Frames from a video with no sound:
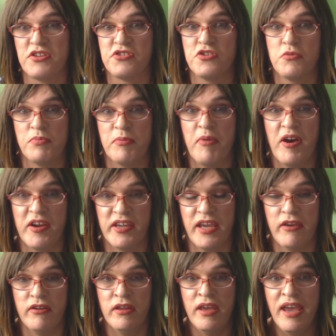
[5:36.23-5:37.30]

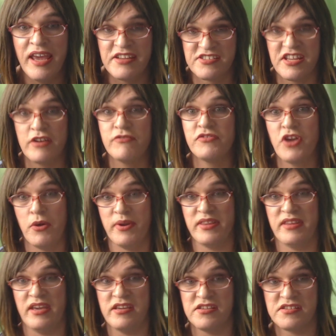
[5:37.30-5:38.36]
supermarket instead of going
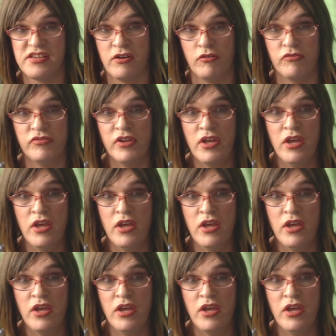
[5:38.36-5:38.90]
there yourself?